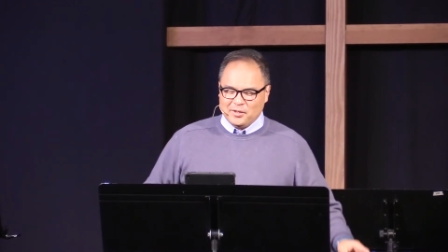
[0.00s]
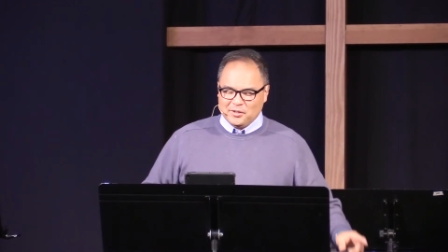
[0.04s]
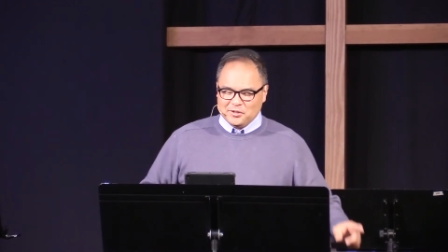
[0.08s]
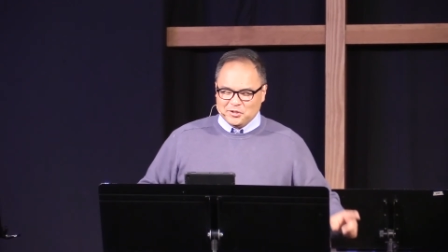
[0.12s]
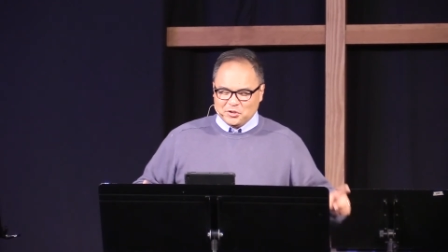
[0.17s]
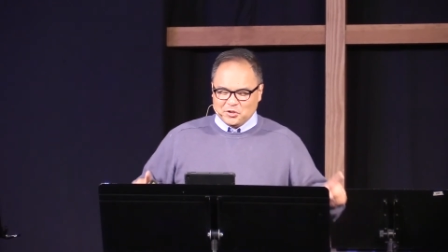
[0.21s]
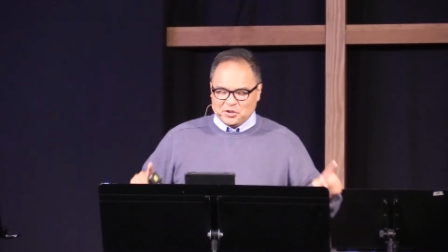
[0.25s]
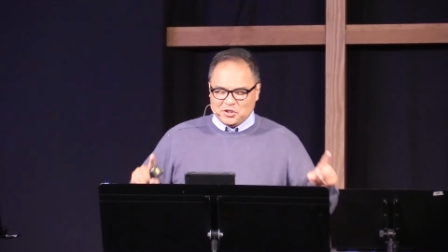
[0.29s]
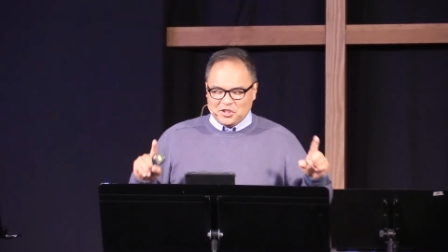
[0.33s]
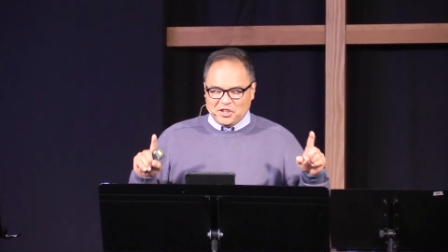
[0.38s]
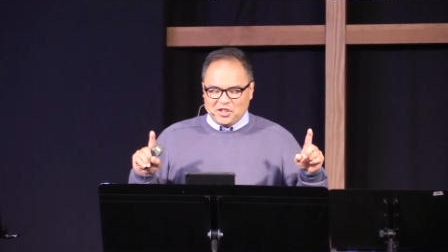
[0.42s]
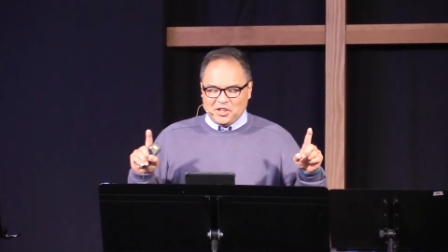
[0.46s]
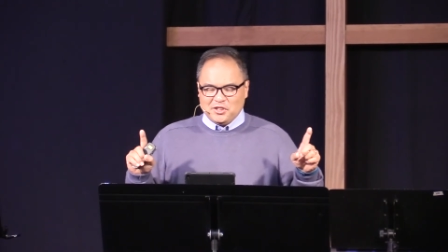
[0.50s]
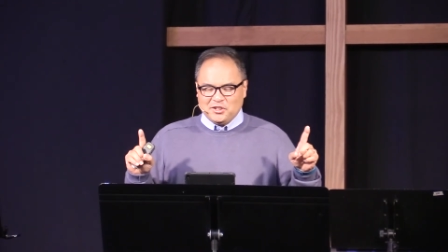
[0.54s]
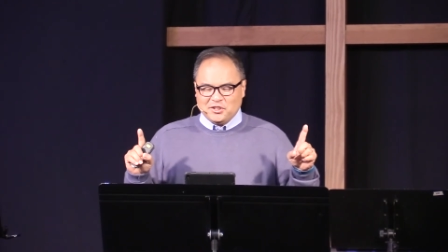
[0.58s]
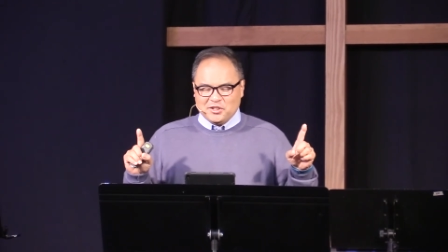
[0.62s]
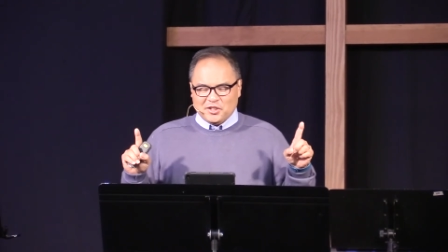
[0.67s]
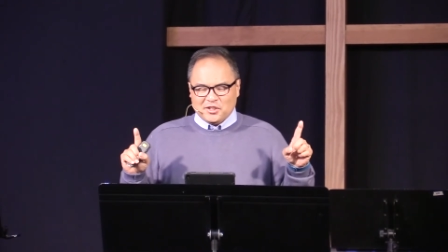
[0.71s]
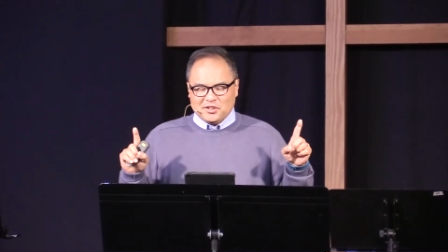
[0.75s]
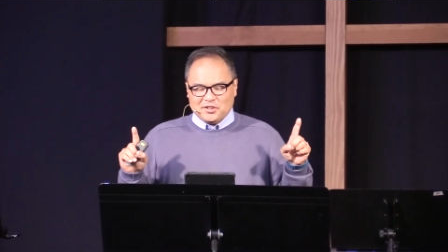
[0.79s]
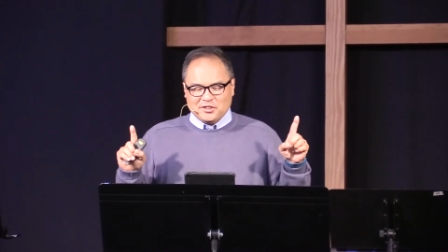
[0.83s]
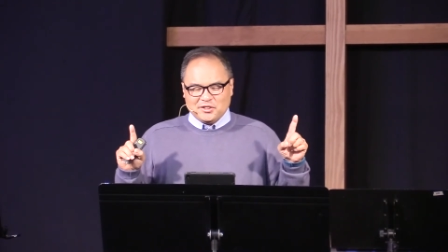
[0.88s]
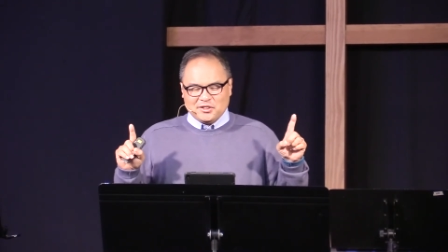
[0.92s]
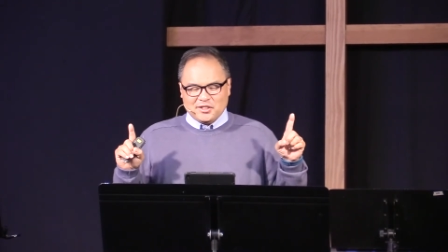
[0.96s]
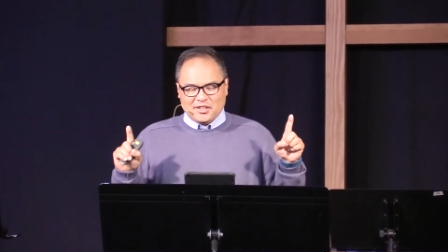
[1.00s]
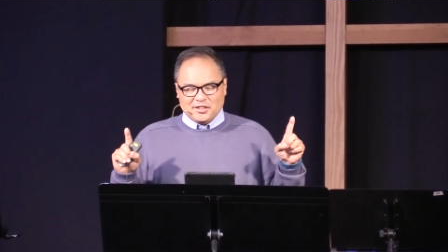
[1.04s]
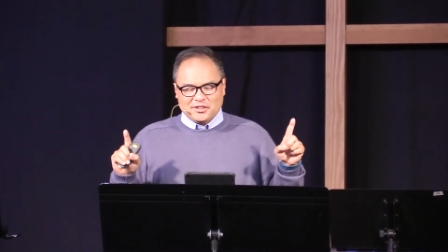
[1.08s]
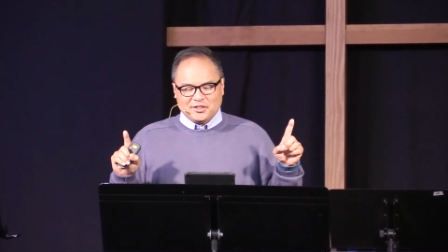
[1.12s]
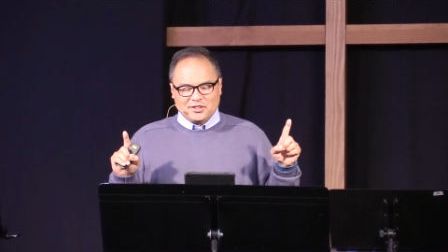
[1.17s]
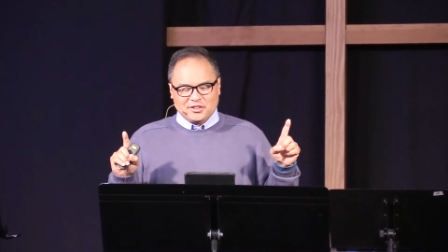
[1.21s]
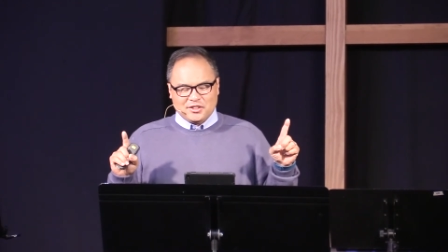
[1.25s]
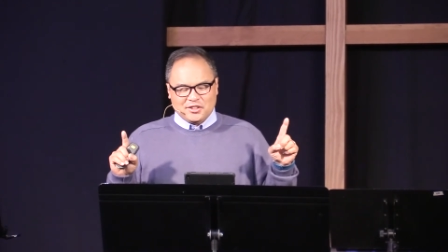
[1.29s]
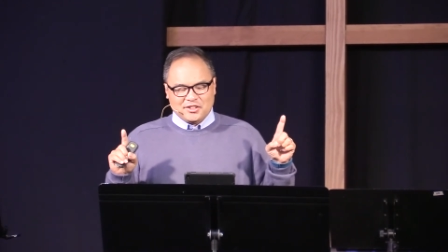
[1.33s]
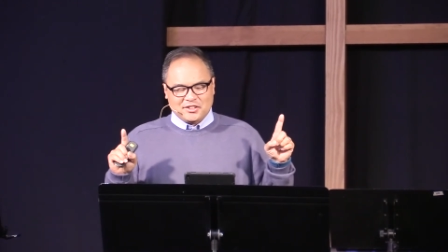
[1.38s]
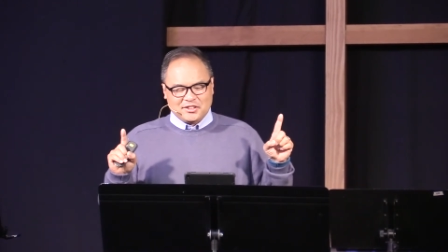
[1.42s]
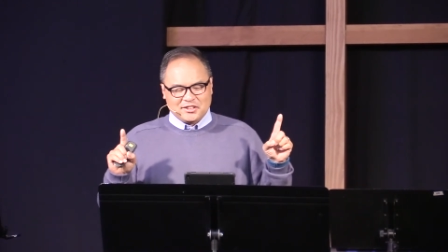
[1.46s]
So Jesus says
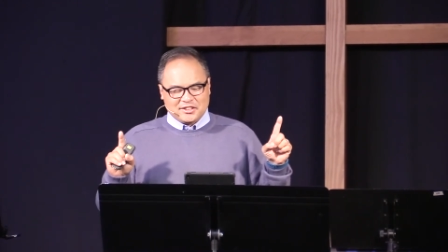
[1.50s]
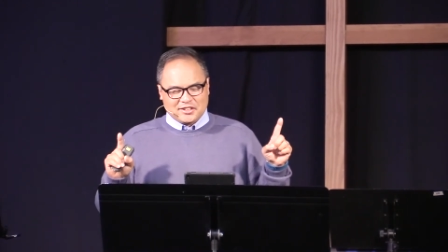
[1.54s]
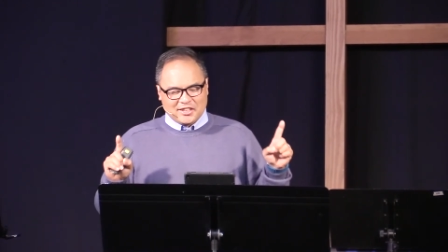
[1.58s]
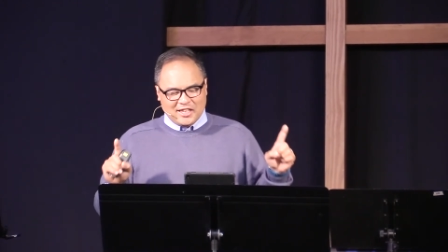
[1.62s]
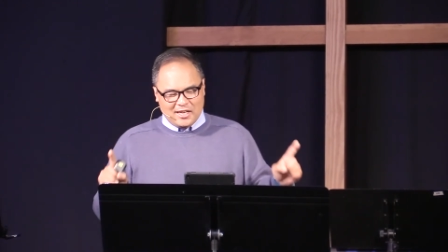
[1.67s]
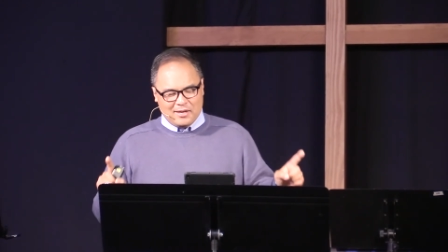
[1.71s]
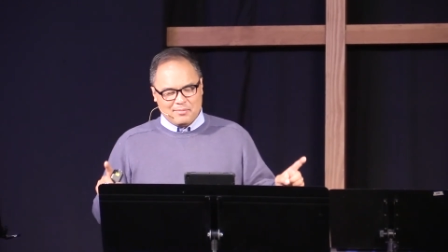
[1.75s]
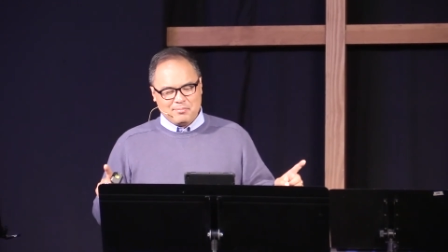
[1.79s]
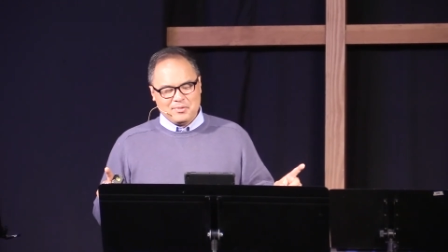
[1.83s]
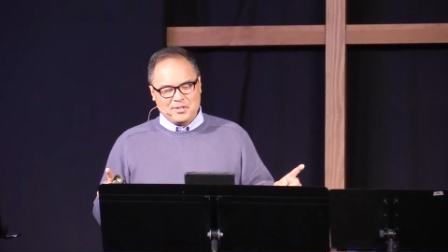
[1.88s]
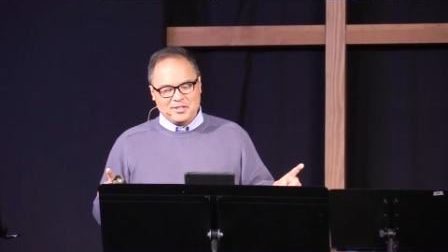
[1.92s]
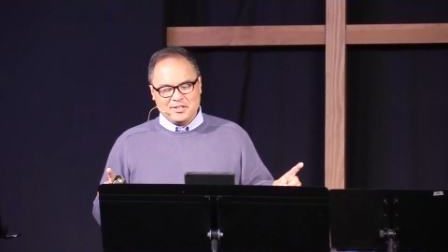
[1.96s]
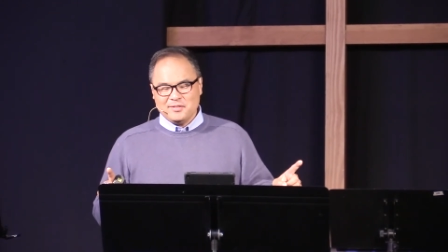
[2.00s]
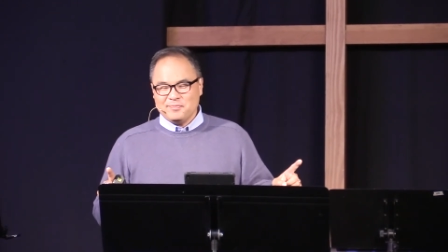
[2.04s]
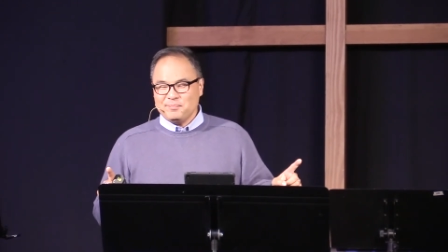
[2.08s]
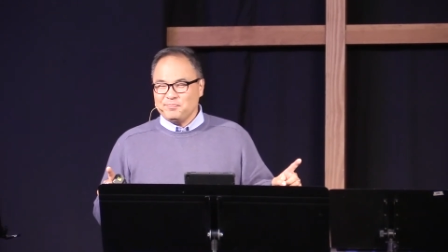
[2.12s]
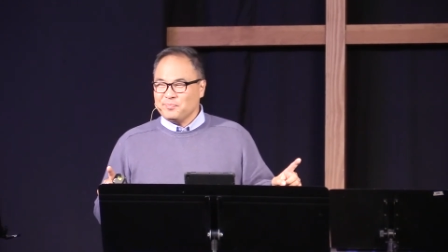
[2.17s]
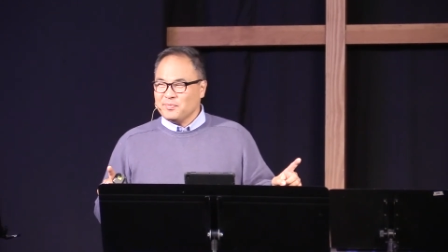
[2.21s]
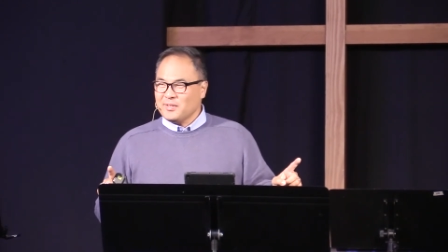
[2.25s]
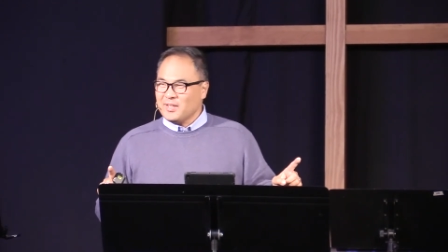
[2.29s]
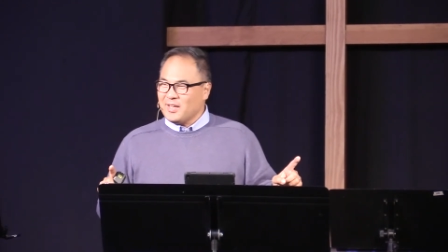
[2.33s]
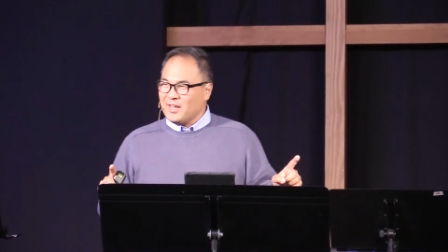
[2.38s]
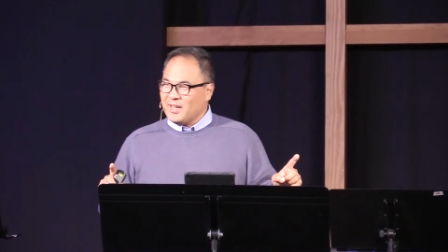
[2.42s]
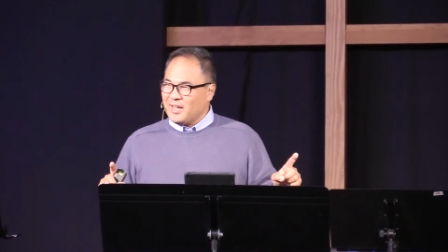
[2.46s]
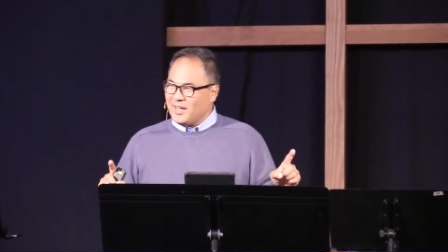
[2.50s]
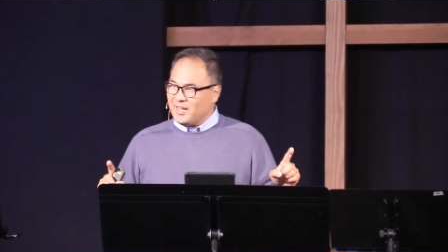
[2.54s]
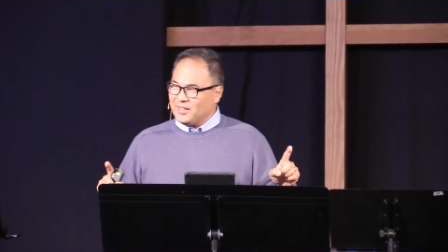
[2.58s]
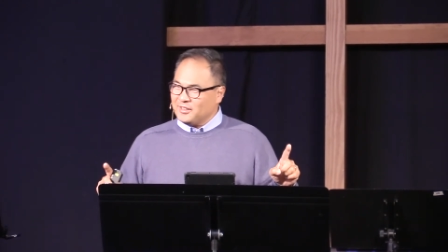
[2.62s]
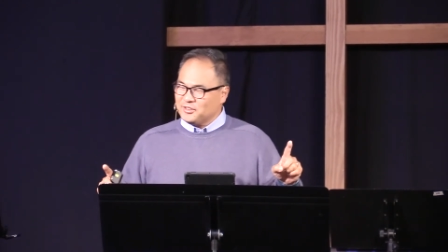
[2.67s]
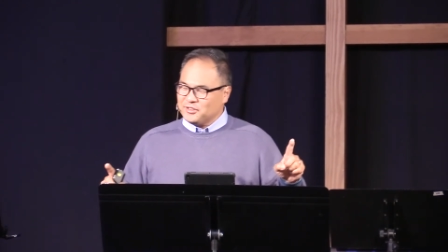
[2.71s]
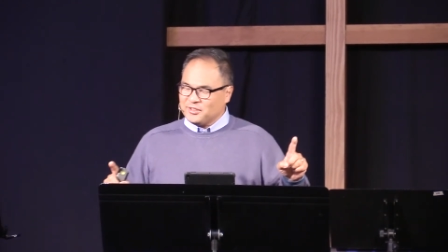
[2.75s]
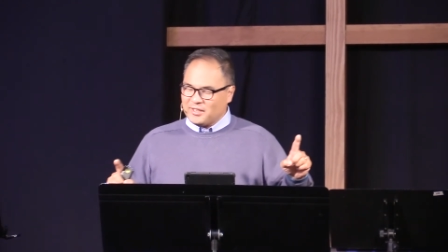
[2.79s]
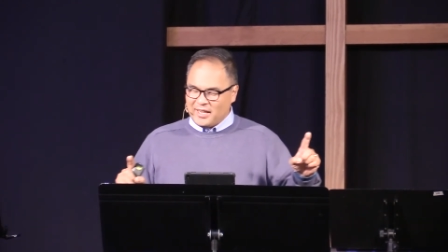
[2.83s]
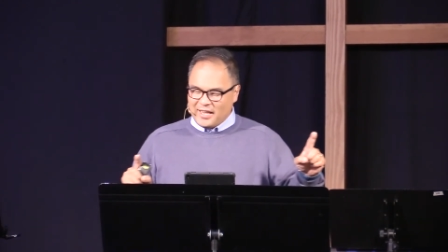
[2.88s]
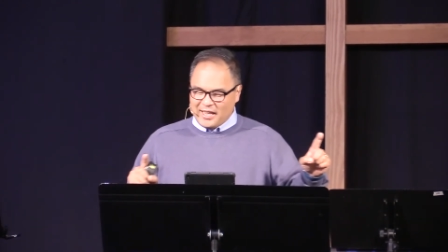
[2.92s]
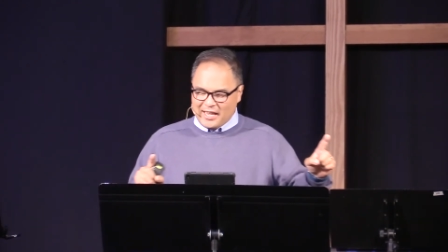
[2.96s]
to Simon and
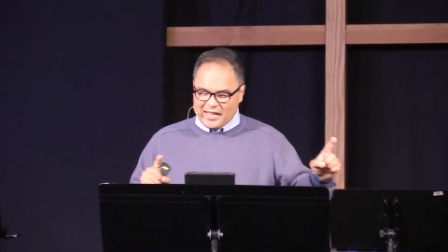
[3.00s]
to